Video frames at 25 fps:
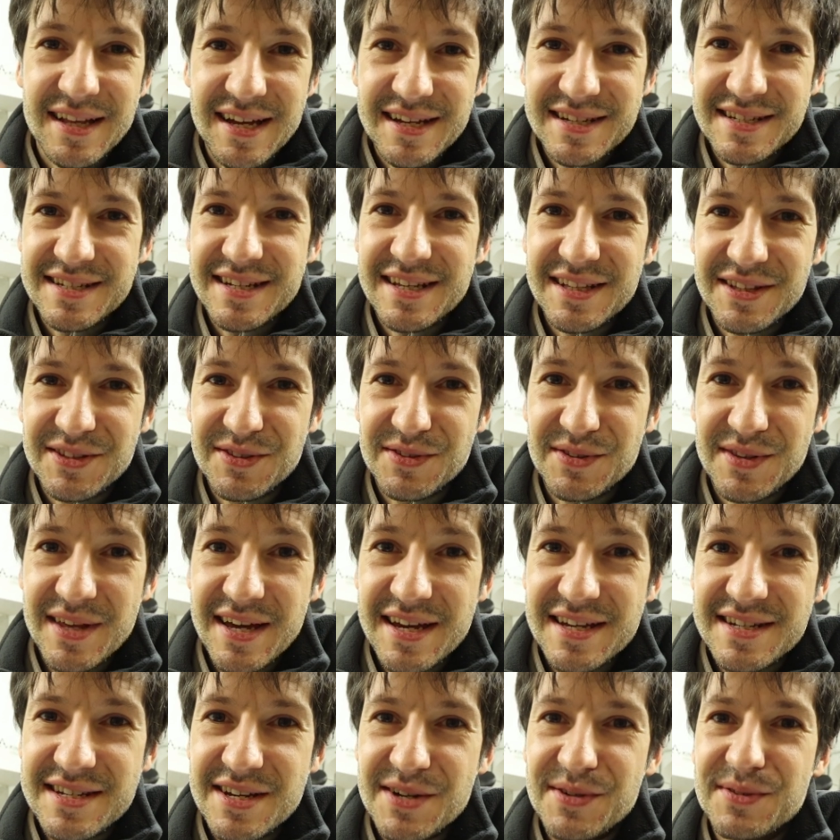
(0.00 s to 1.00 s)
That's it.
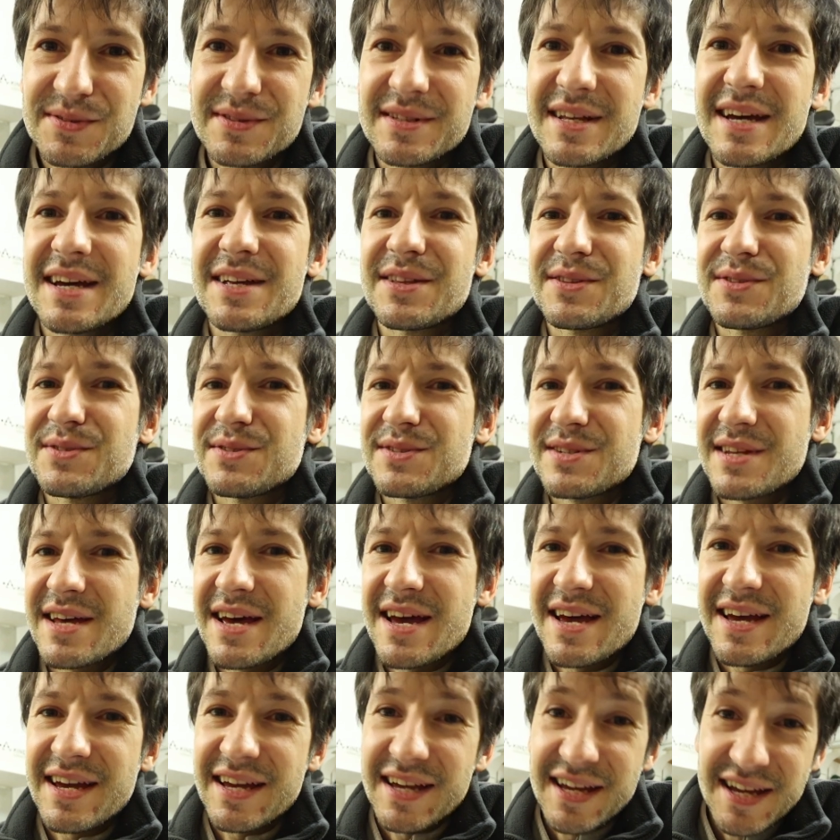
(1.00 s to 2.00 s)
Today is a good day to
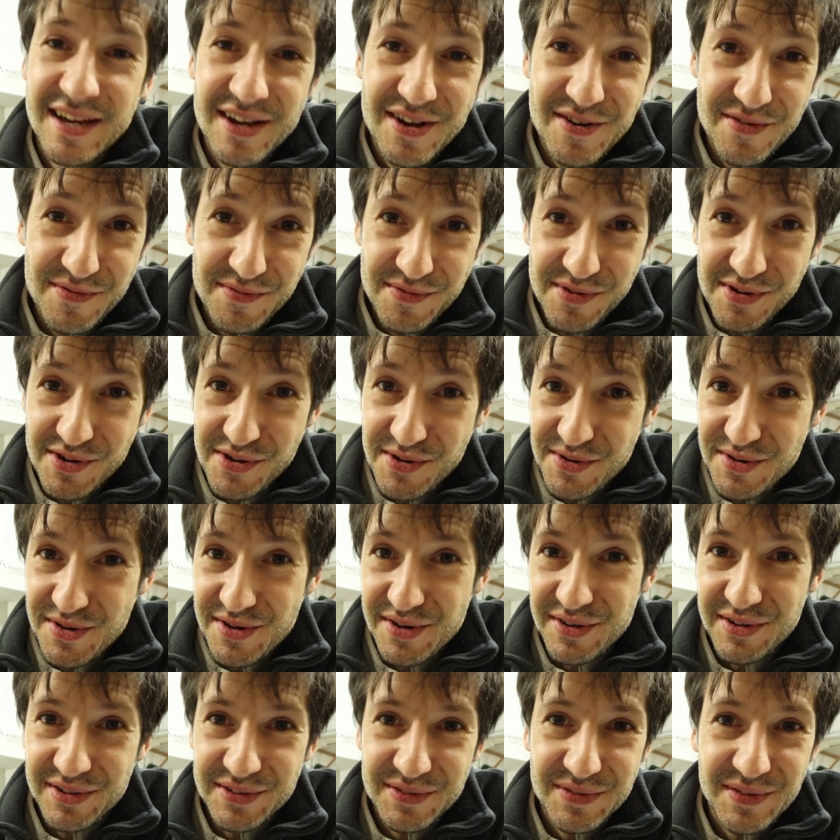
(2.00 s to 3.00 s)
say follow
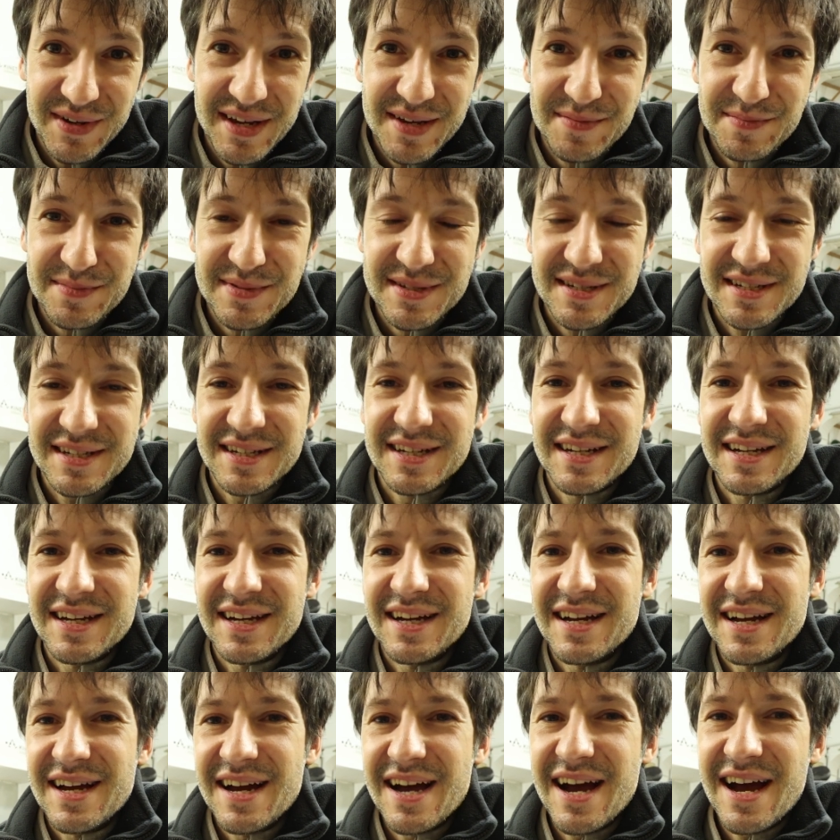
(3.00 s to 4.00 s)
your dreams.
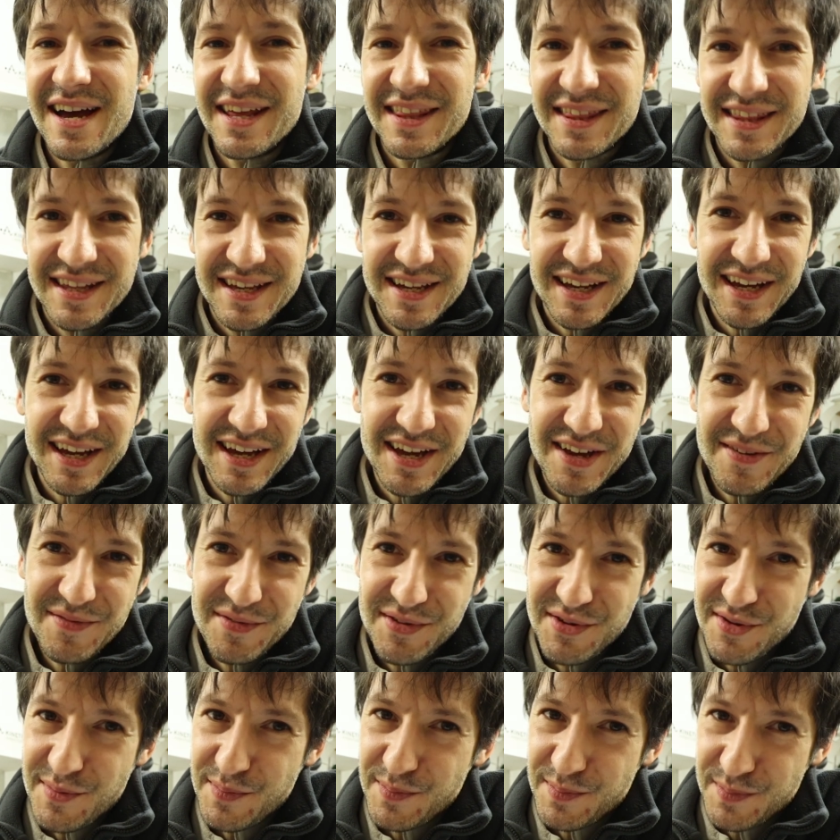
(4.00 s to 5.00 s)
I think
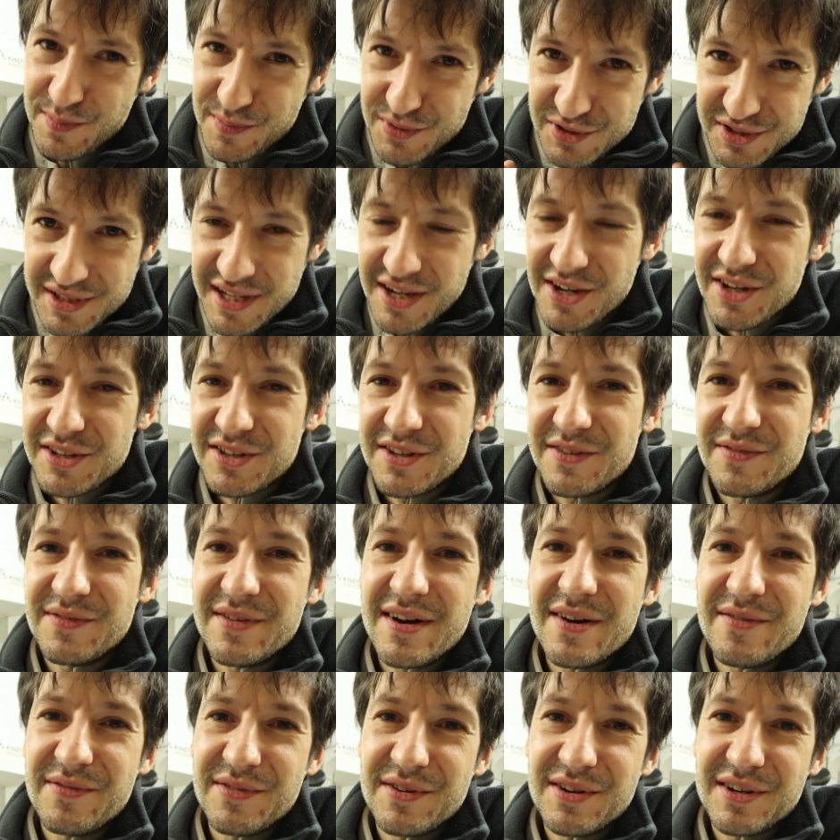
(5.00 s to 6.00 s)
if you put a lot
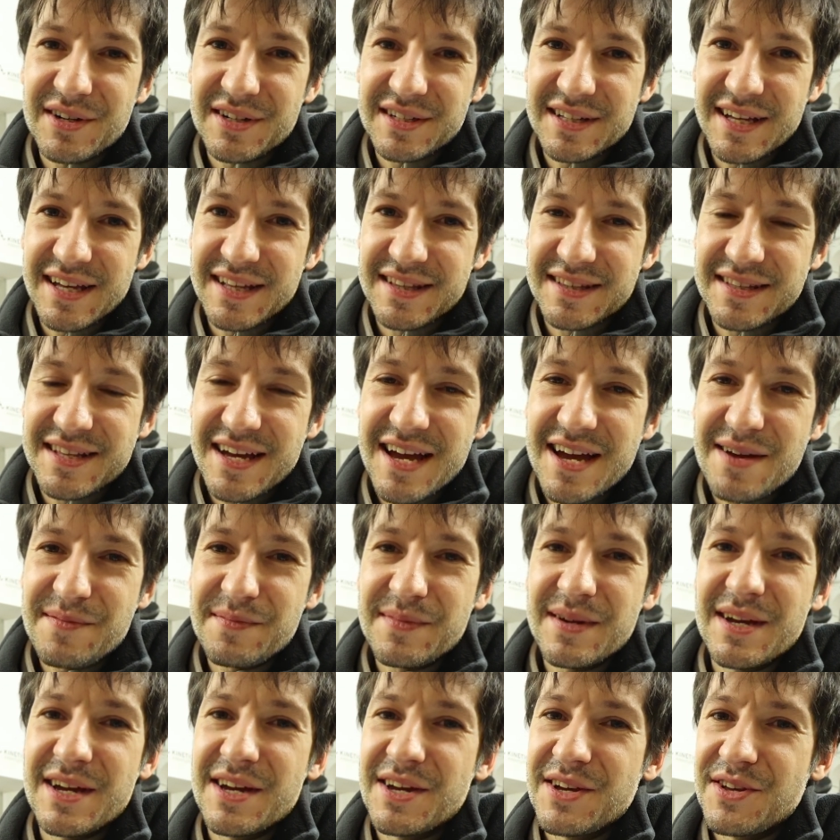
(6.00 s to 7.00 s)
of effort and
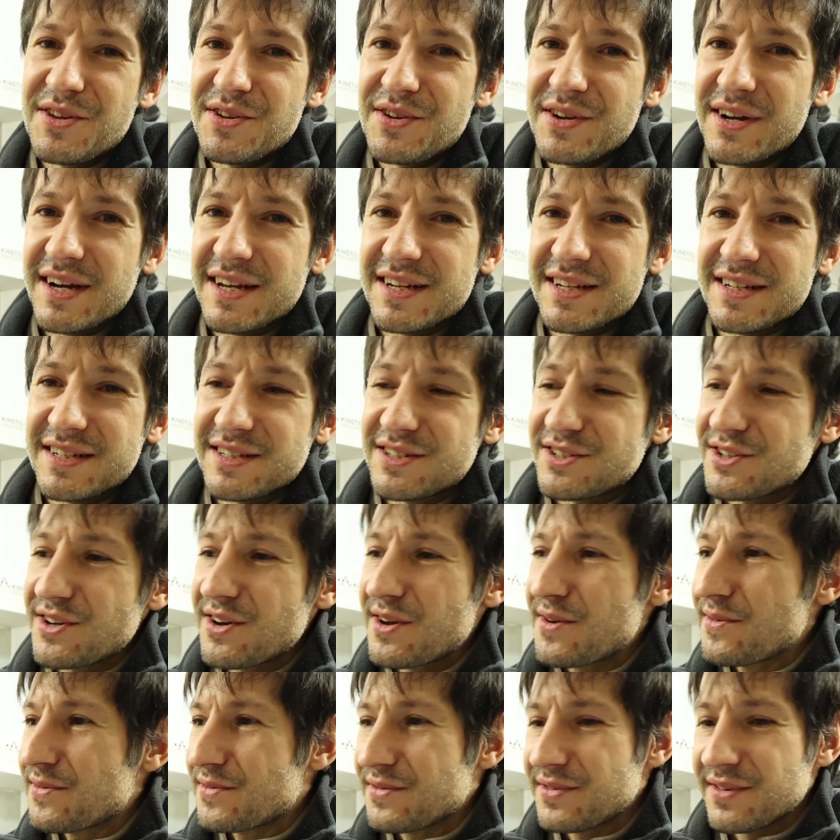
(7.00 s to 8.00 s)
time, you can
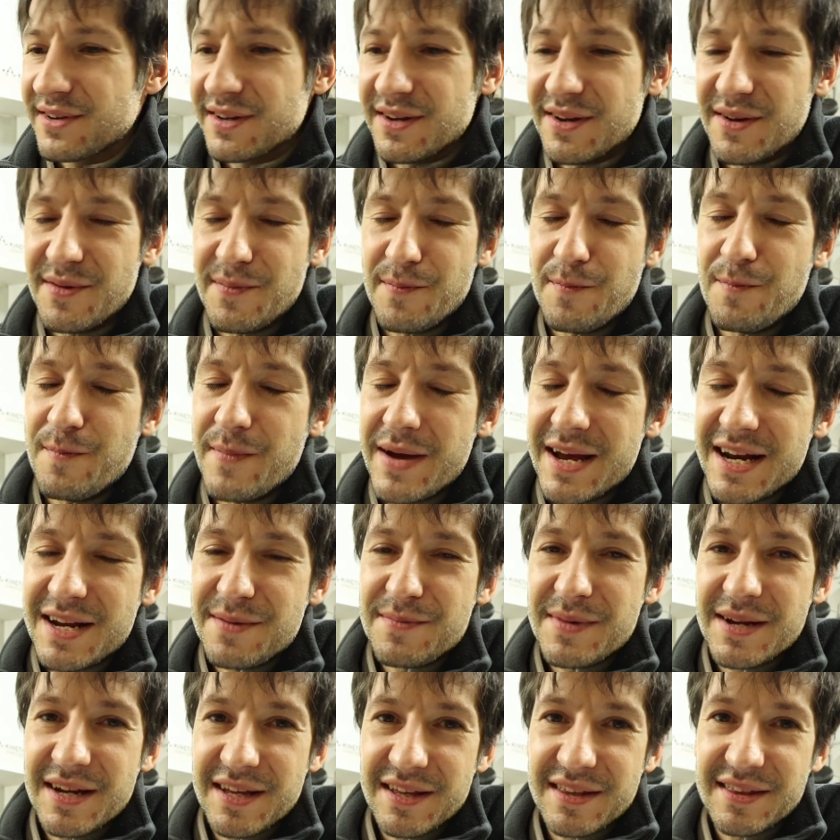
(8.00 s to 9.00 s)
solve
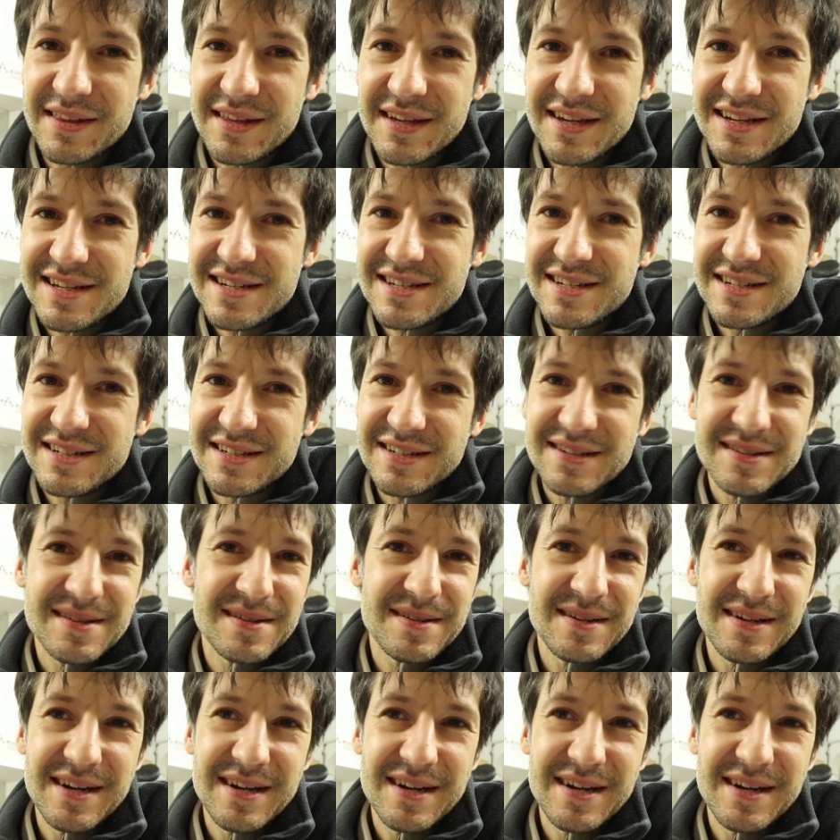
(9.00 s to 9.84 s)
many, many things.